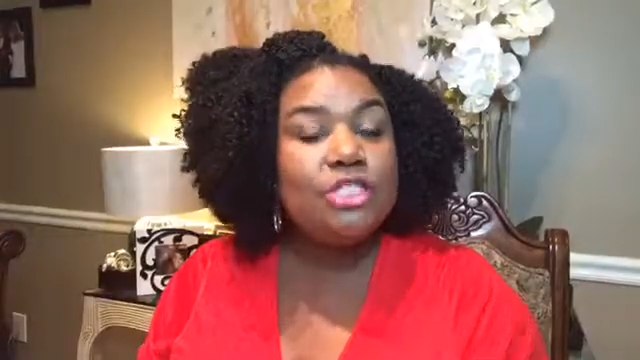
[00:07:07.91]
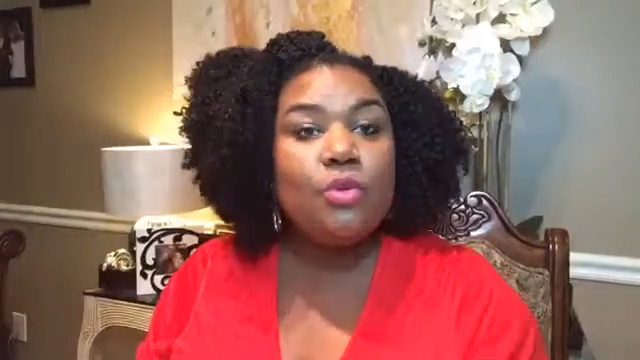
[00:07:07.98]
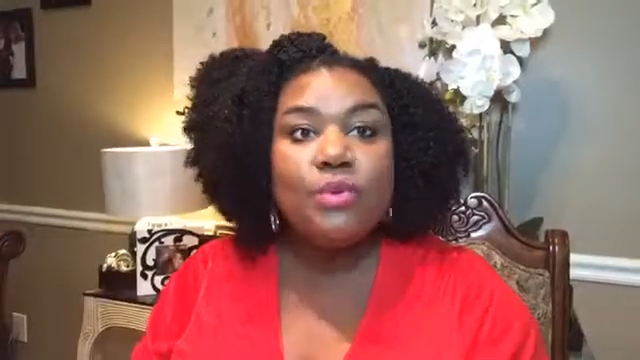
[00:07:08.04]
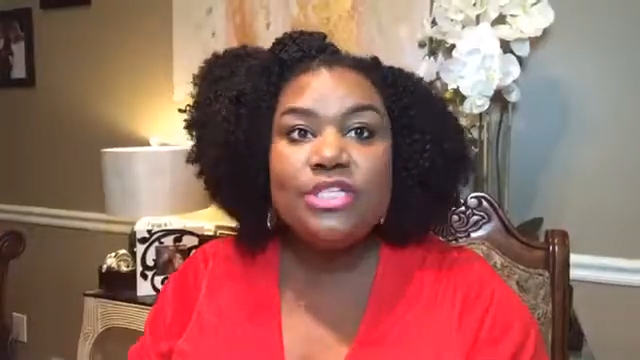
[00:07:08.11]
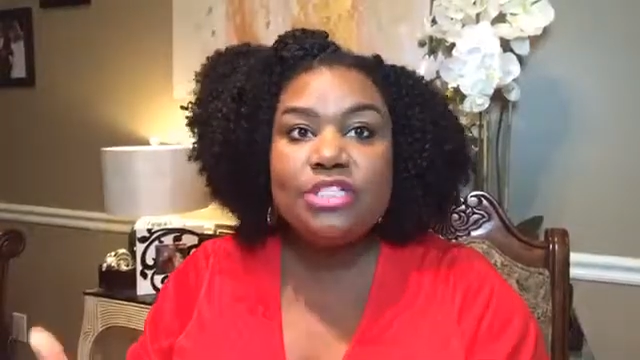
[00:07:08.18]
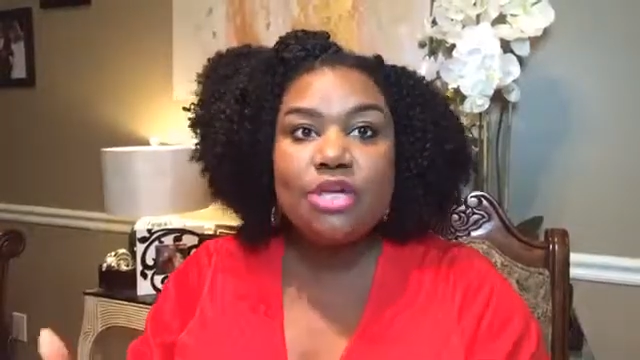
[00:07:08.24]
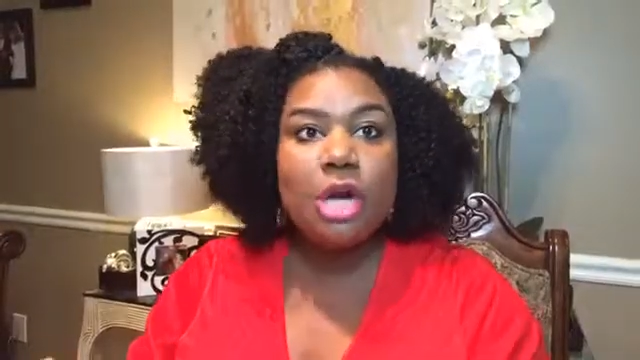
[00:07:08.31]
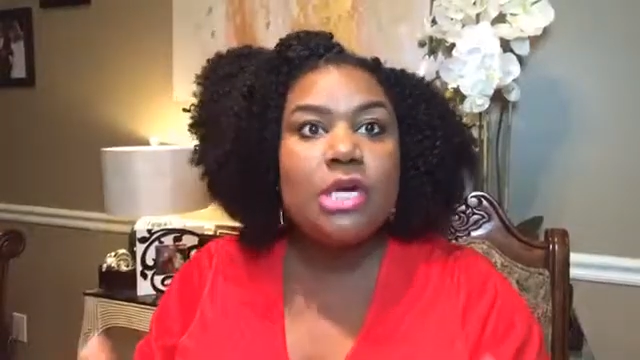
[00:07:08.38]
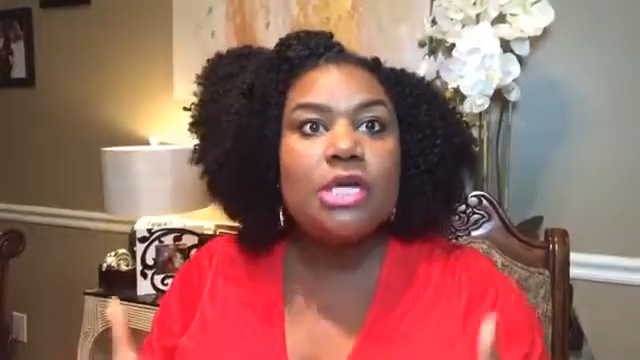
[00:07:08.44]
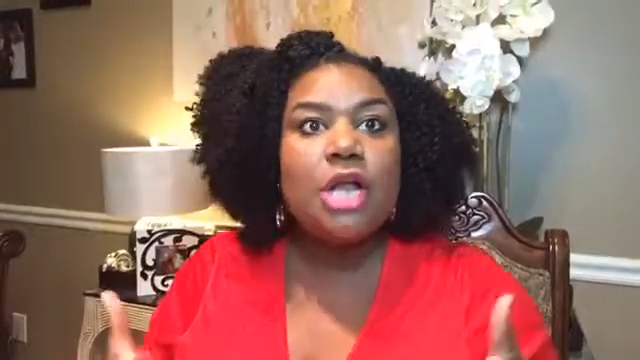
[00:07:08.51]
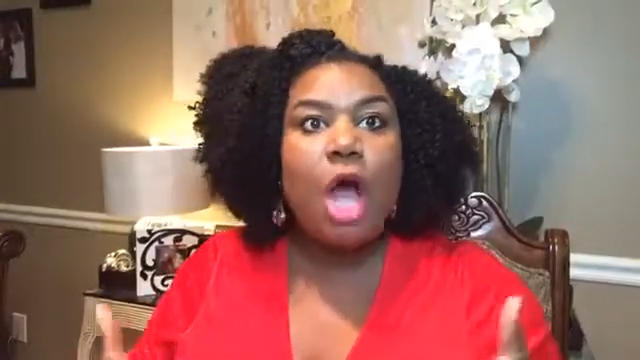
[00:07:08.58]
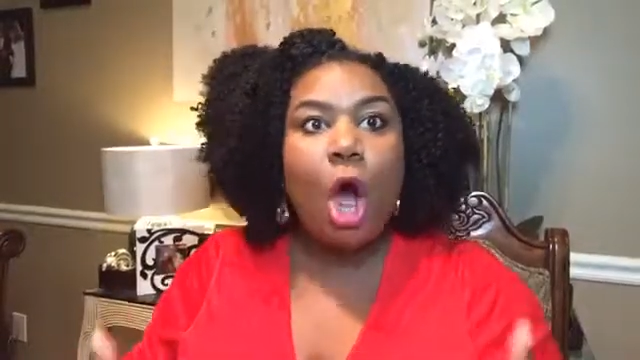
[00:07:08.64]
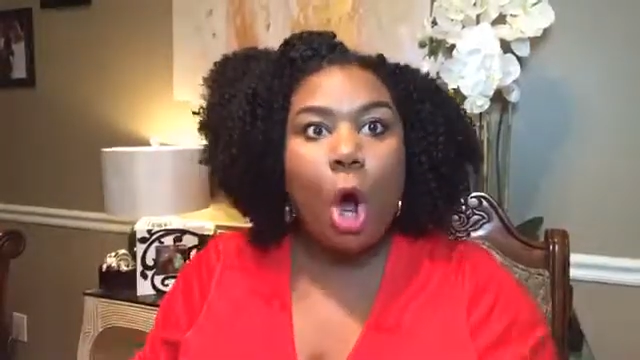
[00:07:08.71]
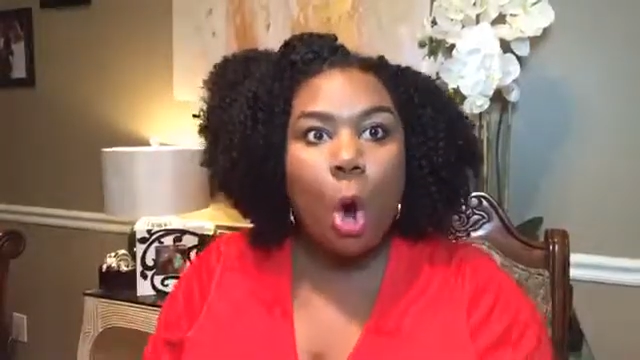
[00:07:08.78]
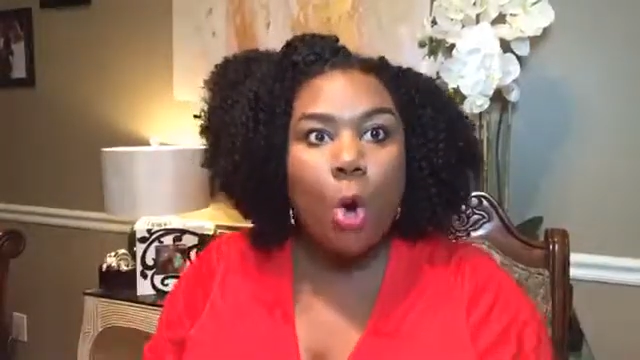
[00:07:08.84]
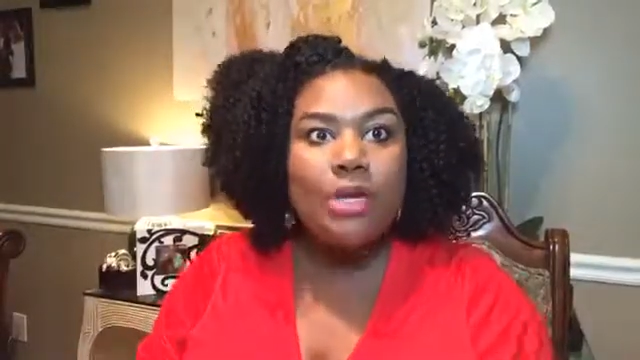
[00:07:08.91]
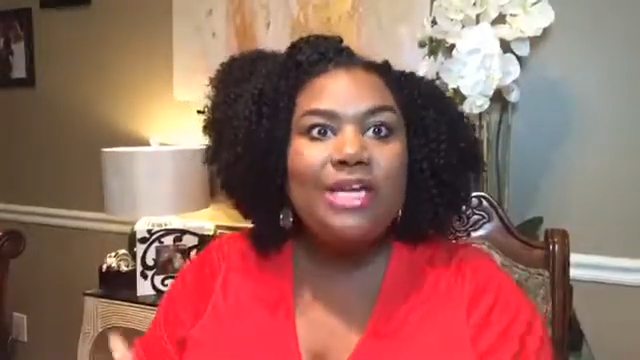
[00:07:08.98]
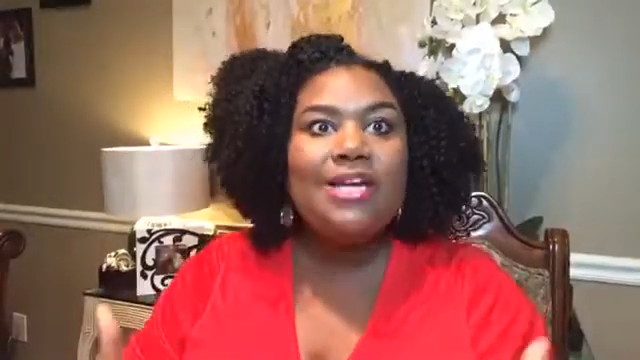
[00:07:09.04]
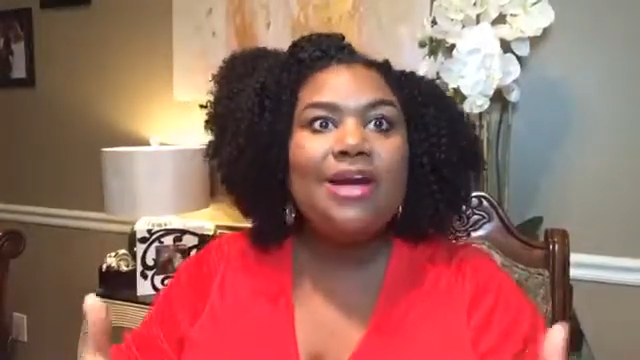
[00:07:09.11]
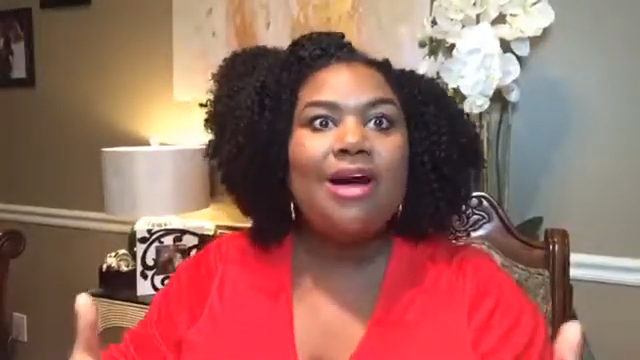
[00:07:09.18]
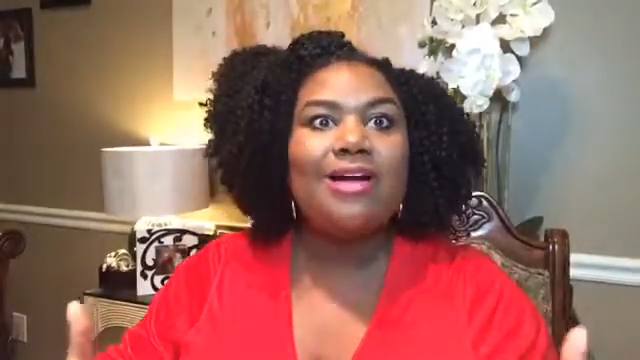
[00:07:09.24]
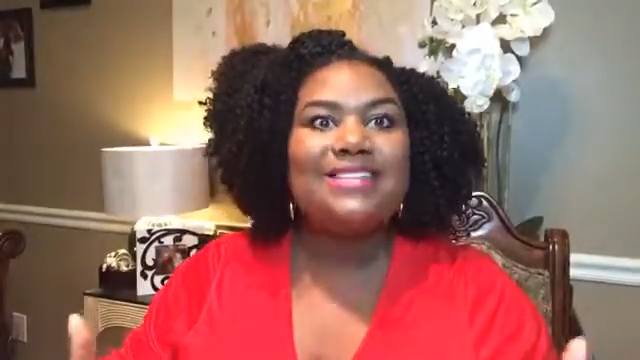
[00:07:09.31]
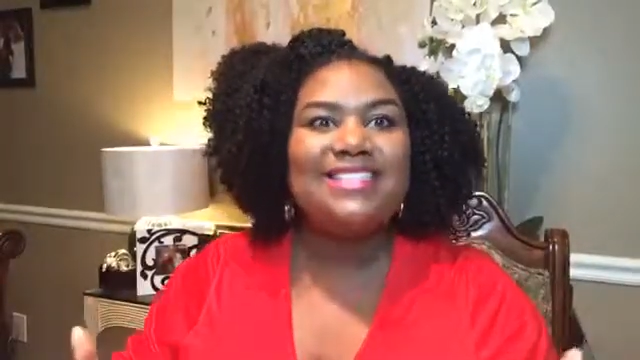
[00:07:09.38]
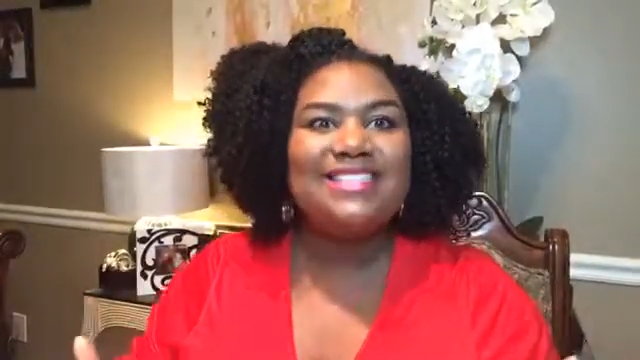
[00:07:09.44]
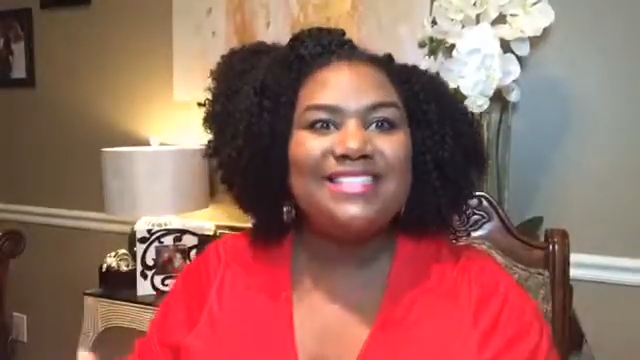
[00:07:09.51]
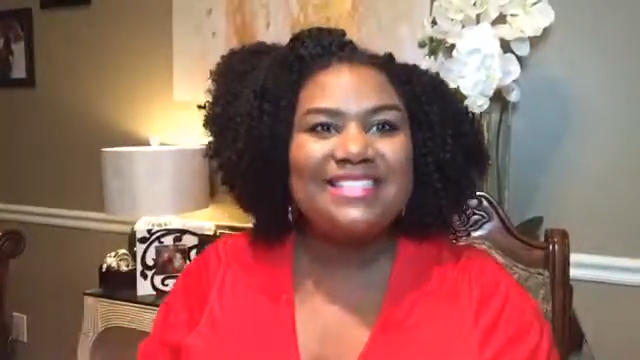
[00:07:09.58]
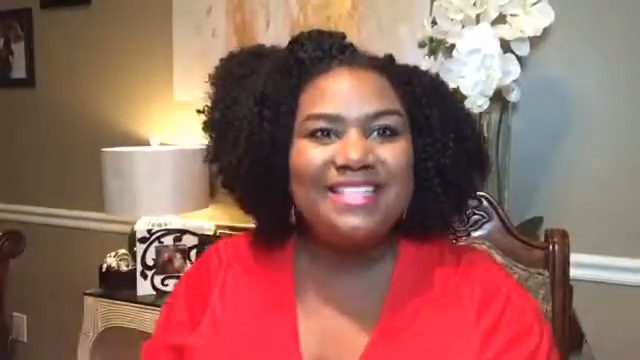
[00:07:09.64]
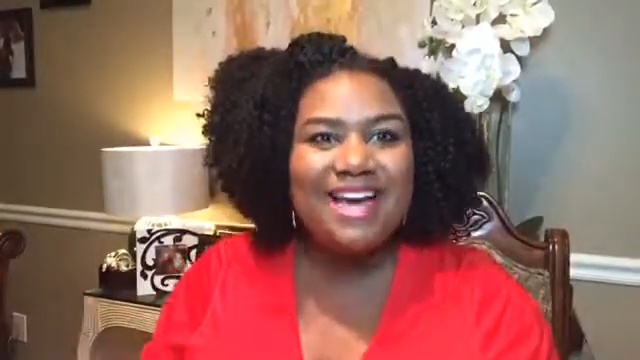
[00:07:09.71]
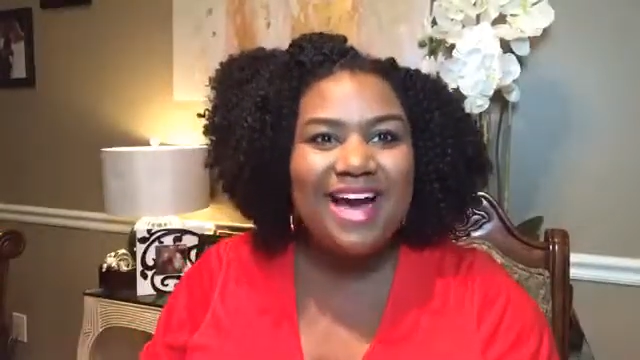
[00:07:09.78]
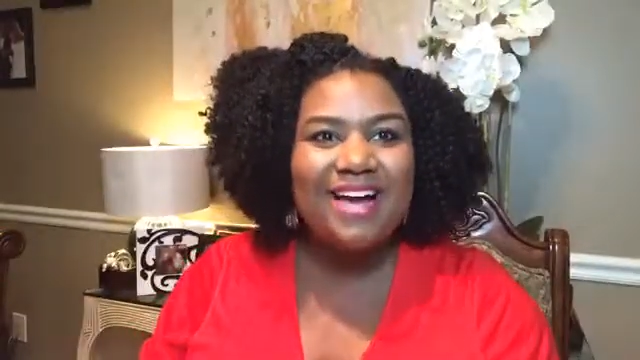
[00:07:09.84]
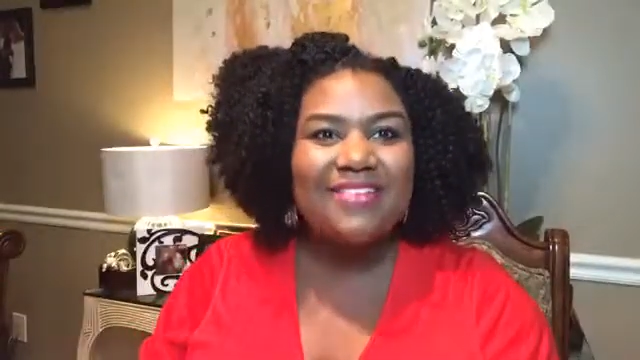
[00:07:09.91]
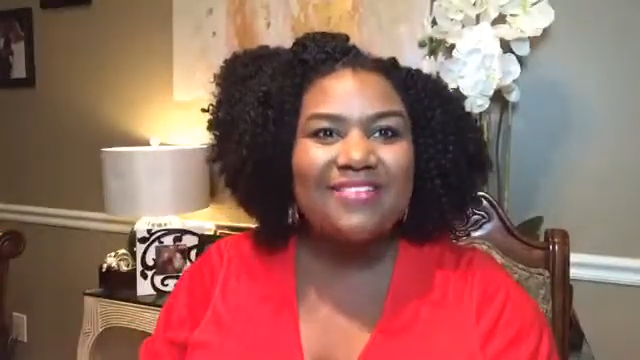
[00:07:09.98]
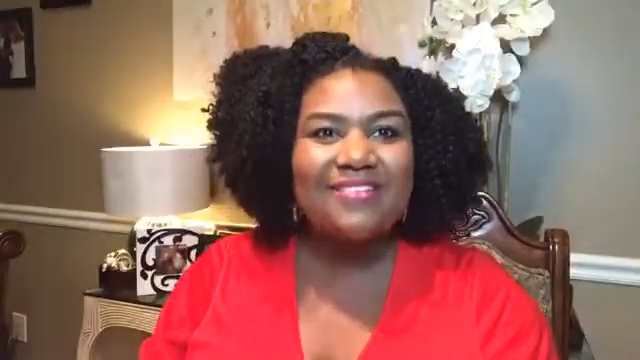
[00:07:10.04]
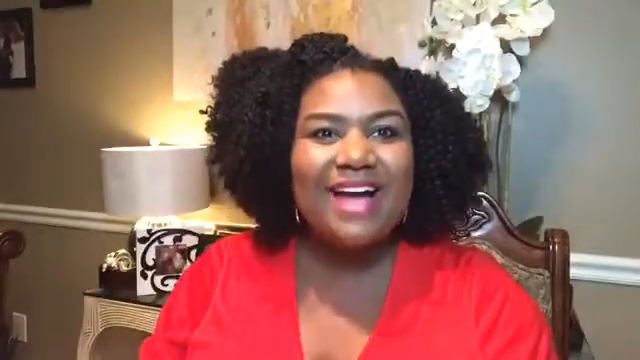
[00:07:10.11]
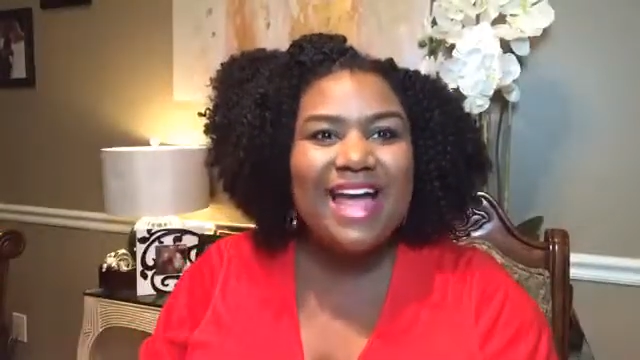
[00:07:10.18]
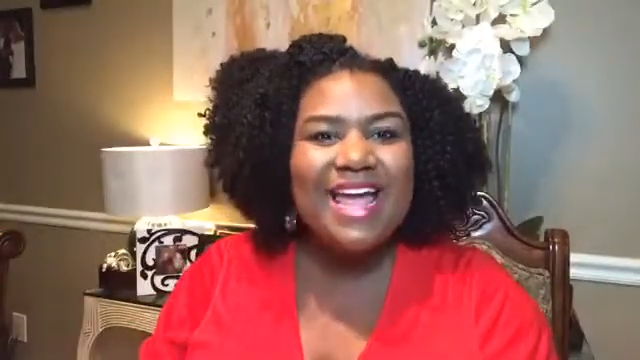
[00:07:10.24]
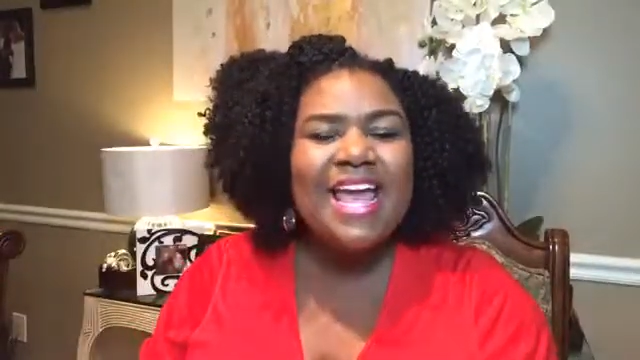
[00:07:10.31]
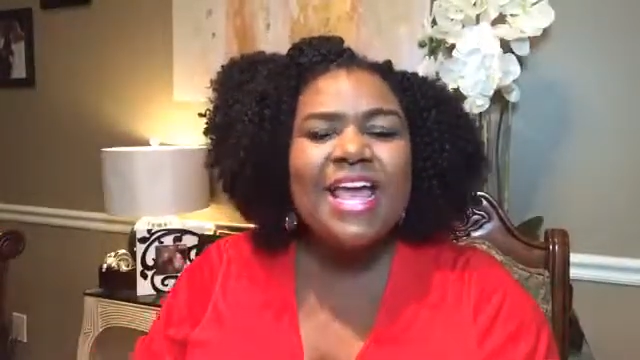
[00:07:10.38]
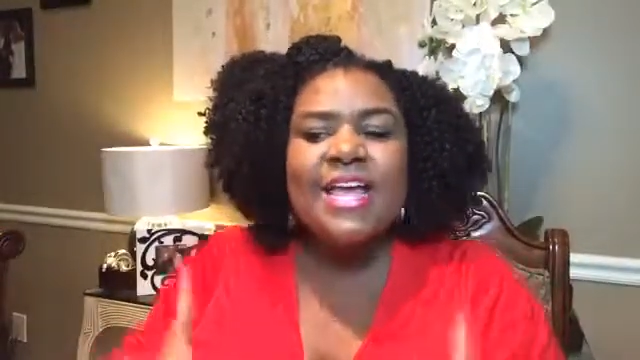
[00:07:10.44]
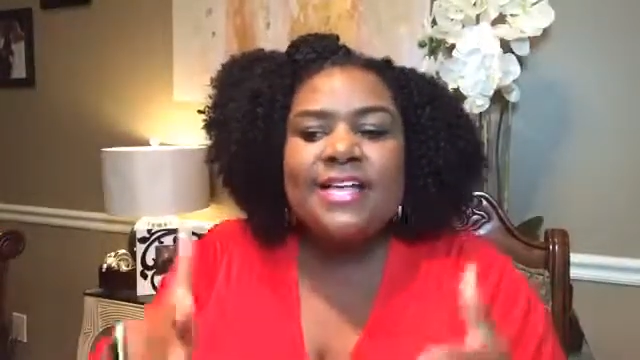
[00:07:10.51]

So we started owning our stuff, right?